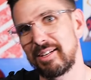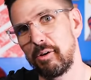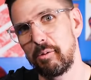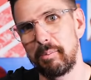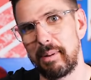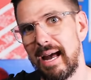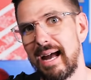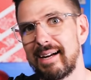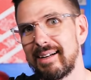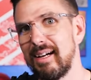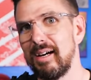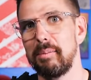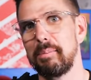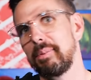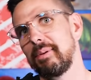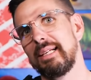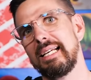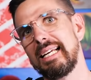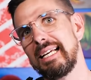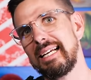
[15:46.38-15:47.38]
So back up
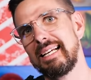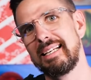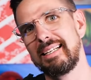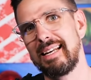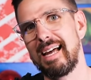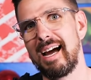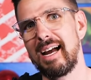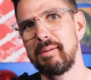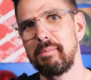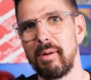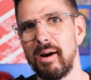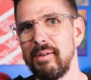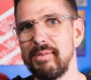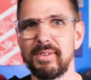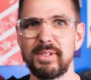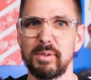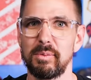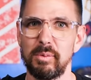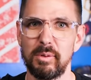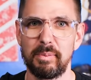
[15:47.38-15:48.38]
9
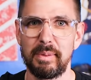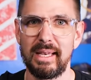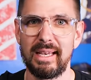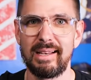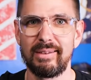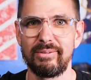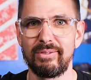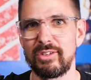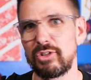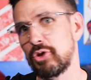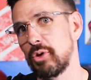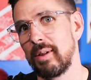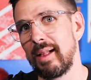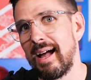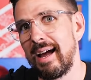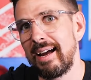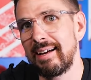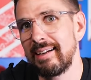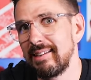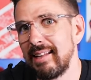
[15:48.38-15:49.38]
months would be
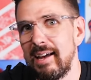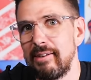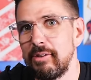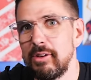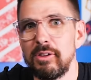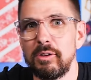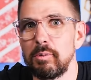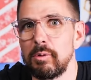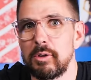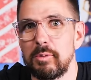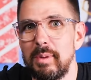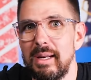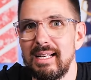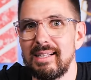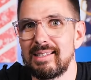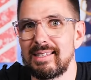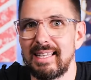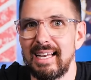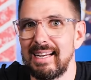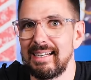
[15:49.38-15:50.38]
July 11th, which
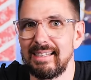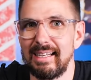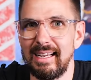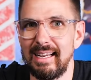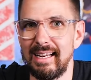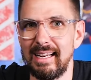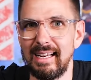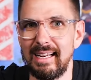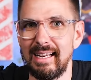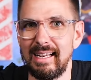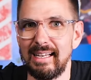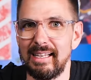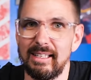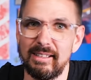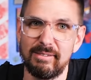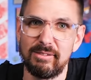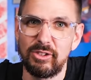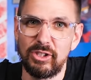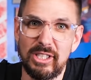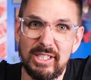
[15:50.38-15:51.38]
means that
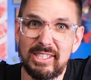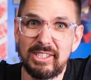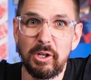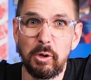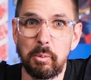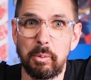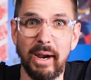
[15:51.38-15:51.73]
she's still